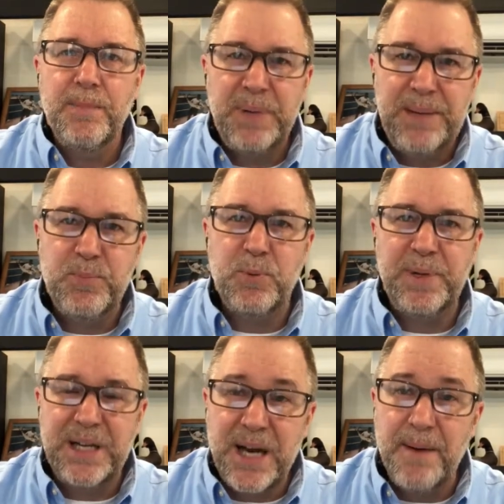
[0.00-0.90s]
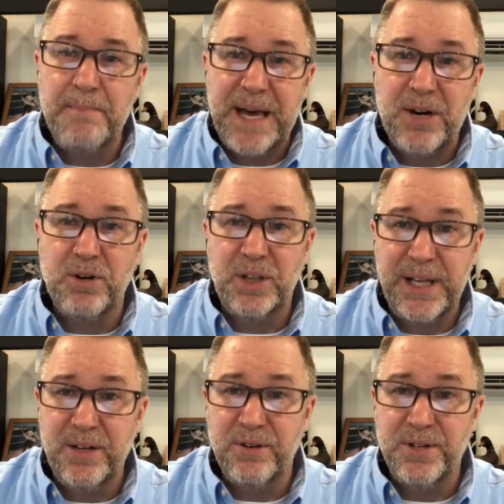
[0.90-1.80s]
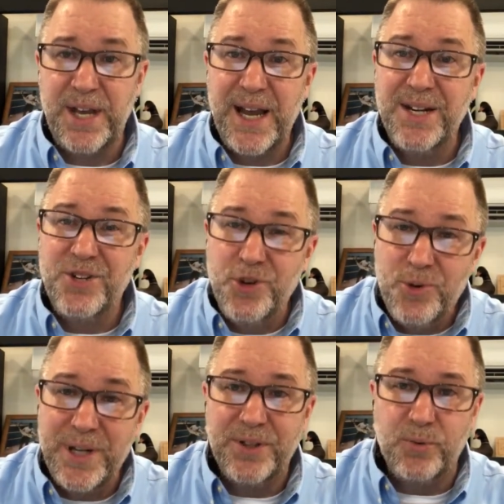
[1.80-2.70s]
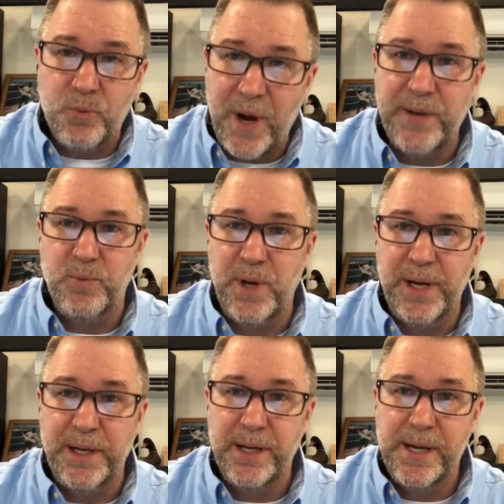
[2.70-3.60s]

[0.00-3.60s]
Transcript: people become better leaders and doing it the right way.